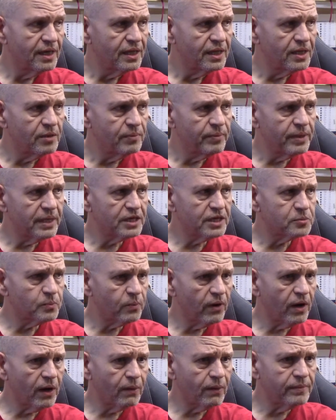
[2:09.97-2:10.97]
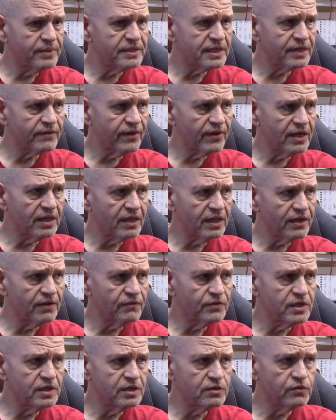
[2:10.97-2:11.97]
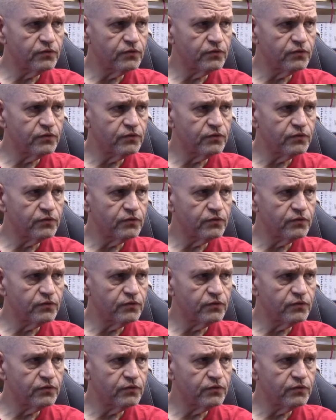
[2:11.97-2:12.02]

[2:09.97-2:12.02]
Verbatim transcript: The biggest problem is I have got a lot of these